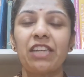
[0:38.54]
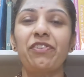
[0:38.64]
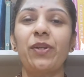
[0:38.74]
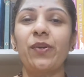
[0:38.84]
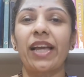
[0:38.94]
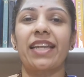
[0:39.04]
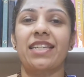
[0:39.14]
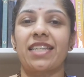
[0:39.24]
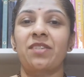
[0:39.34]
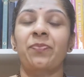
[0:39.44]
If you look
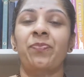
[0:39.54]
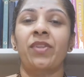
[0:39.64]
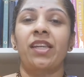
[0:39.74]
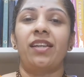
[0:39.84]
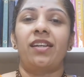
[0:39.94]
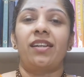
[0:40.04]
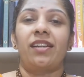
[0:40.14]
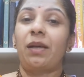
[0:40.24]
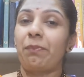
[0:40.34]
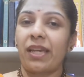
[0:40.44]
at it,
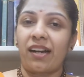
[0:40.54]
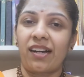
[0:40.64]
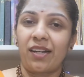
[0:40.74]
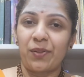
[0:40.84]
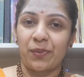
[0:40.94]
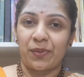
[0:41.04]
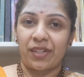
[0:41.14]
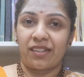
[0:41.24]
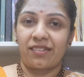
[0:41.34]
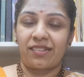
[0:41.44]
Nambi
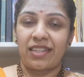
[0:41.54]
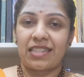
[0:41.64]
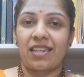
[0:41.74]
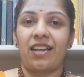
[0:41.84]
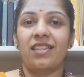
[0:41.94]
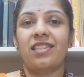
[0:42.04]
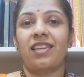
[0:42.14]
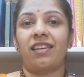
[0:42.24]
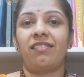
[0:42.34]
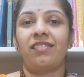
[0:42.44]
Aroorar is
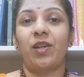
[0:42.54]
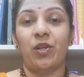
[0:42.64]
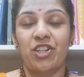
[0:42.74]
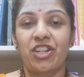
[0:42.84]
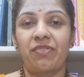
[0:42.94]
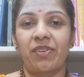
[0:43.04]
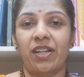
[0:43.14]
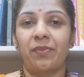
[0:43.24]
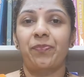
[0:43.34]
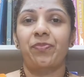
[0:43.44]
asking Lord
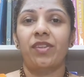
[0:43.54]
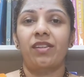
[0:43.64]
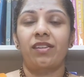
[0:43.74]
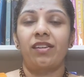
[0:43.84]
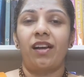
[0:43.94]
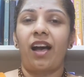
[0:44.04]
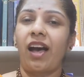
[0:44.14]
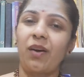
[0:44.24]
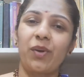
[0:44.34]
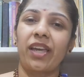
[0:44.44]
Shiva,
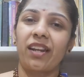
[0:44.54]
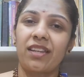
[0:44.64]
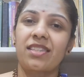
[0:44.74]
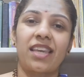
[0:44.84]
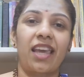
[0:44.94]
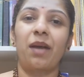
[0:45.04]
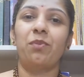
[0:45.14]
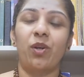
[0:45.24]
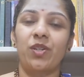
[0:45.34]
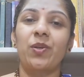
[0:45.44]
how can I say
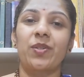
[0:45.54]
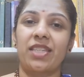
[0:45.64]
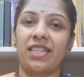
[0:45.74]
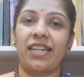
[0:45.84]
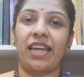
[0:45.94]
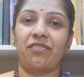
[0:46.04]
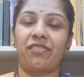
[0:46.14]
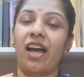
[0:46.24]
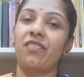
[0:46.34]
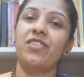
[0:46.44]
I'm not your slave
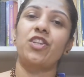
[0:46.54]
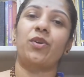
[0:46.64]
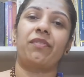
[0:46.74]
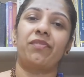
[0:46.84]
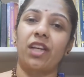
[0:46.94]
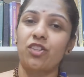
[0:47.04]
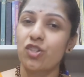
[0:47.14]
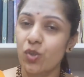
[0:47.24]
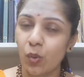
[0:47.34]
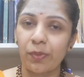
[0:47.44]
after you have done
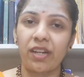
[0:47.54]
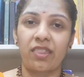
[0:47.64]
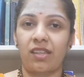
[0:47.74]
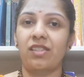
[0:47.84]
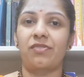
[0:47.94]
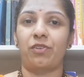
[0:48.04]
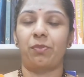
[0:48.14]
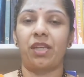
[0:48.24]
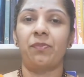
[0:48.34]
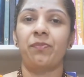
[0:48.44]
so many things for
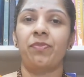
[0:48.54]
me?